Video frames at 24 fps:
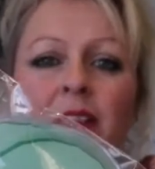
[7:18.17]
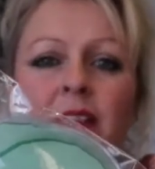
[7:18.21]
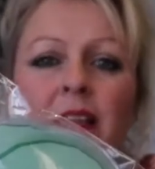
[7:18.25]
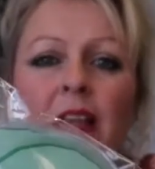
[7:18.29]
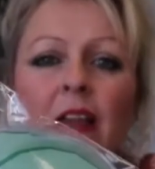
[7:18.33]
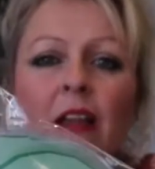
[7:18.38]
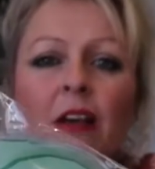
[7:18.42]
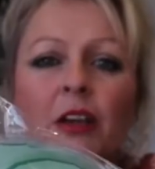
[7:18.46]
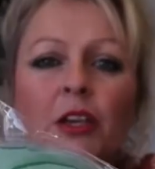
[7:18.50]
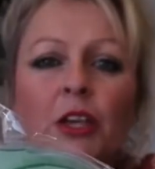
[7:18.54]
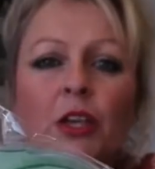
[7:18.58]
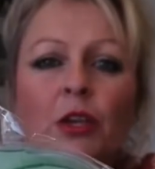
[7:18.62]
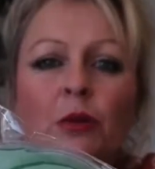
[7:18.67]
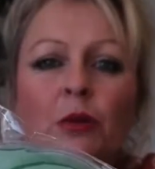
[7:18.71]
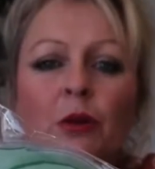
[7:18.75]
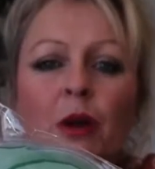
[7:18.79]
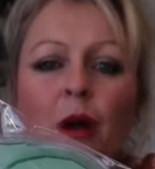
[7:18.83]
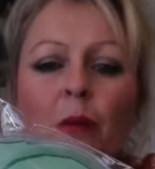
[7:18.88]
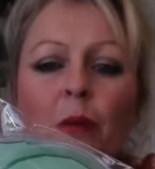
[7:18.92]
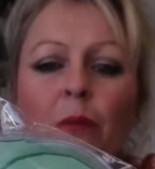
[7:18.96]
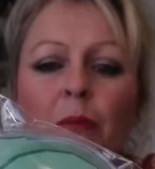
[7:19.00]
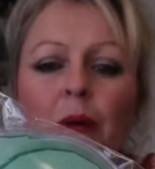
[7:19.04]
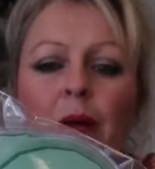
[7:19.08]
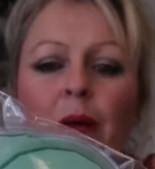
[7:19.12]
because they're like
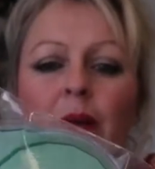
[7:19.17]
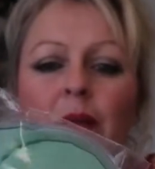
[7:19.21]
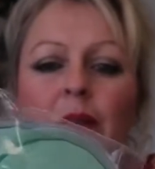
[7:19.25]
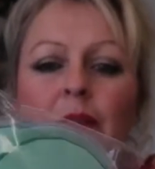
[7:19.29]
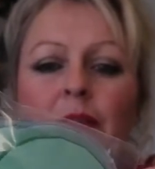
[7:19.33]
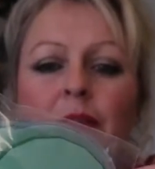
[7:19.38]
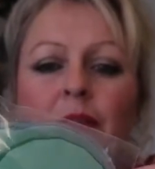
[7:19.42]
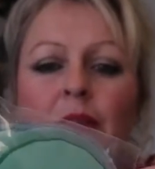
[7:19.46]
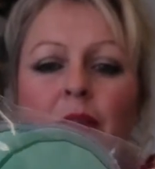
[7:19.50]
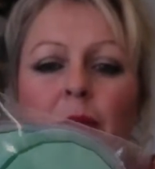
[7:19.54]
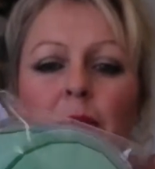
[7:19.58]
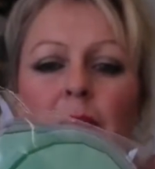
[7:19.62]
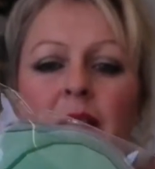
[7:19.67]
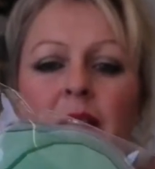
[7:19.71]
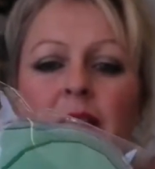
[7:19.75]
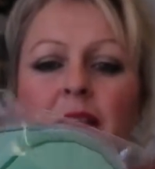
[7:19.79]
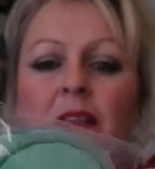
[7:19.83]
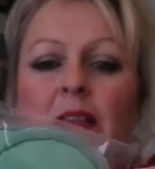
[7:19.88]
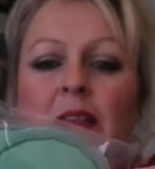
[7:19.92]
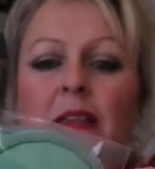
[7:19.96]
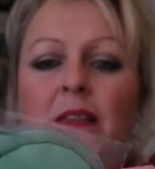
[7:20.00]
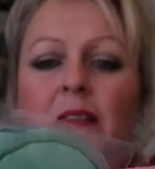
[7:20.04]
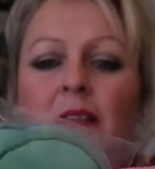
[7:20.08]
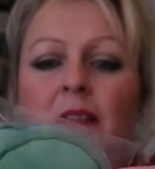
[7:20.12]
cucumber, if that makes
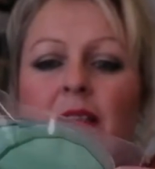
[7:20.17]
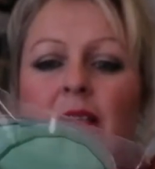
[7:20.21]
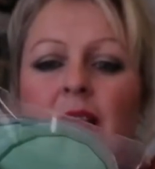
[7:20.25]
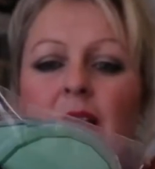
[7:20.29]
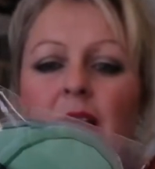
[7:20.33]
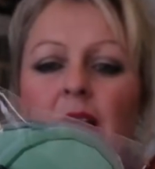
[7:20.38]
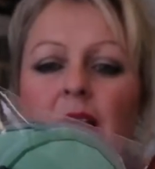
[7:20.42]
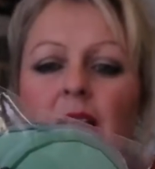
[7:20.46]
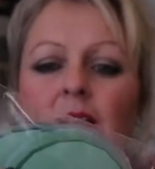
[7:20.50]
sense.